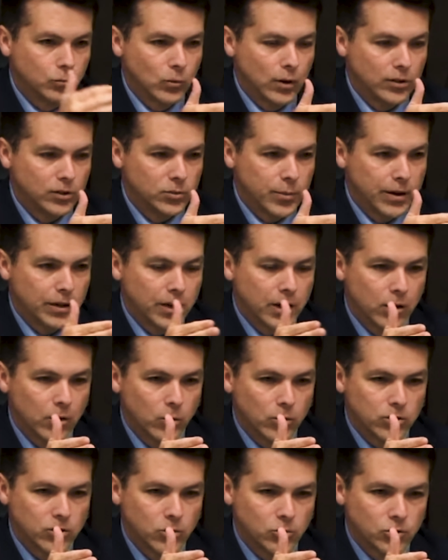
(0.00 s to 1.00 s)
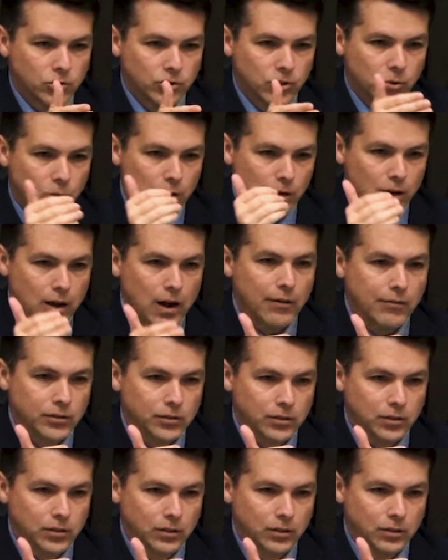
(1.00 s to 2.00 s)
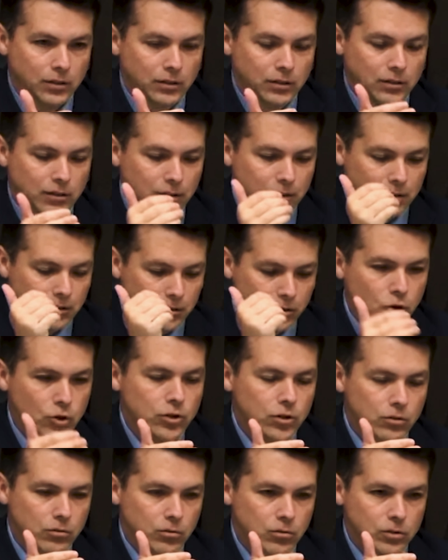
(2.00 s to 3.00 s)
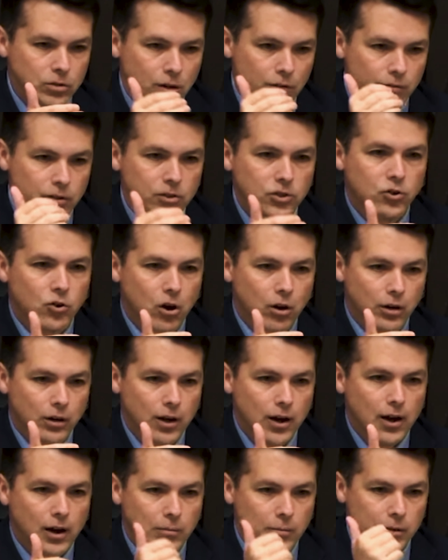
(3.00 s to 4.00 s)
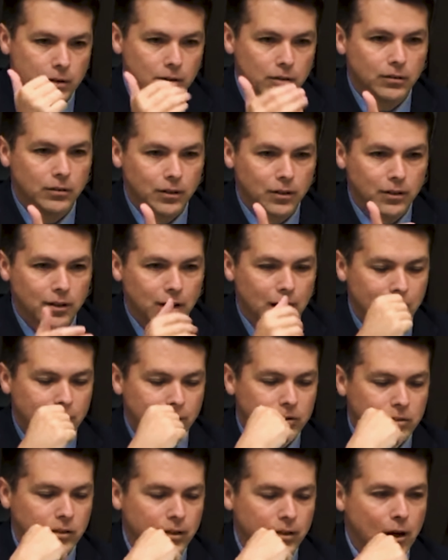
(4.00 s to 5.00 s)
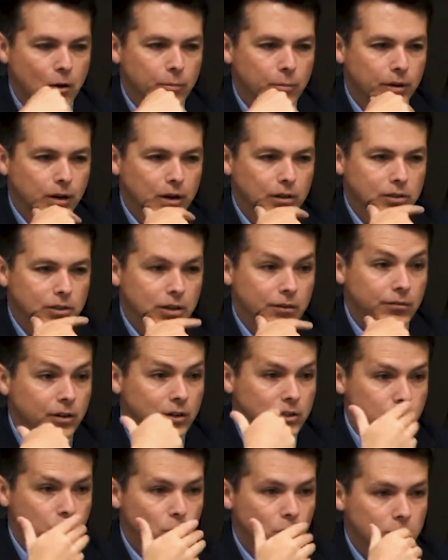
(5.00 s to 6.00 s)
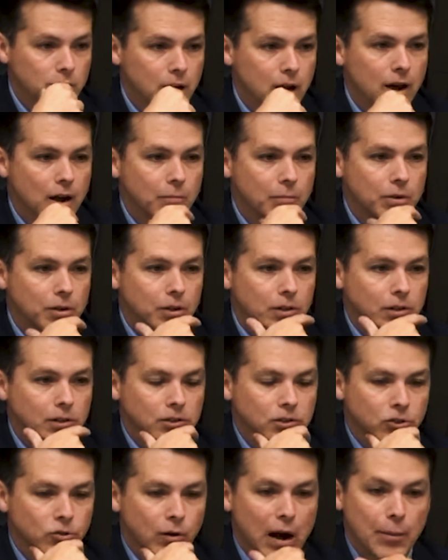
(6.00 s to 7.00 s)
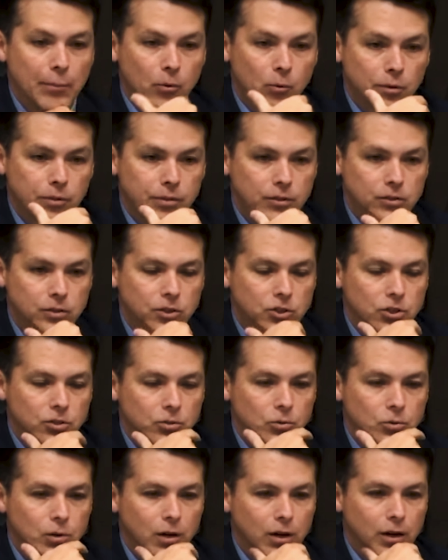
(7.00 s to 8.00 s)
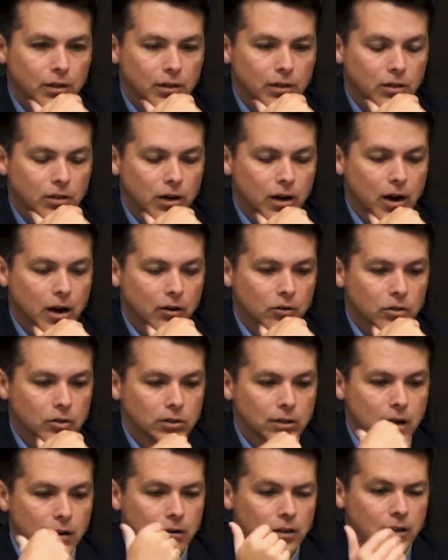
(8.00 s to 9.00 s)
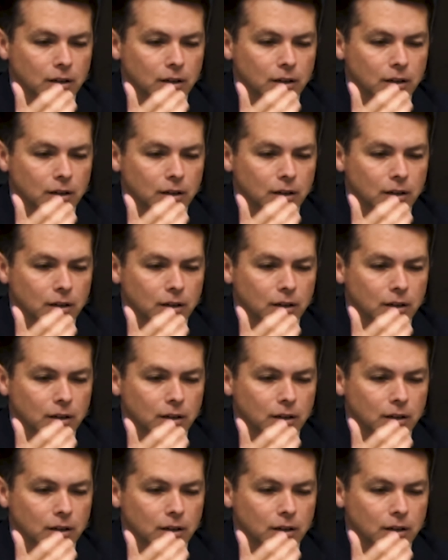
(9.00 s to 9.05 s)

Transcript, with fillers: whether it's Medicare or Social Security, obviously the, the good news of this strong economy, obviously helping us and giving us more time to grapple with this issue uh, here in Congress. Now,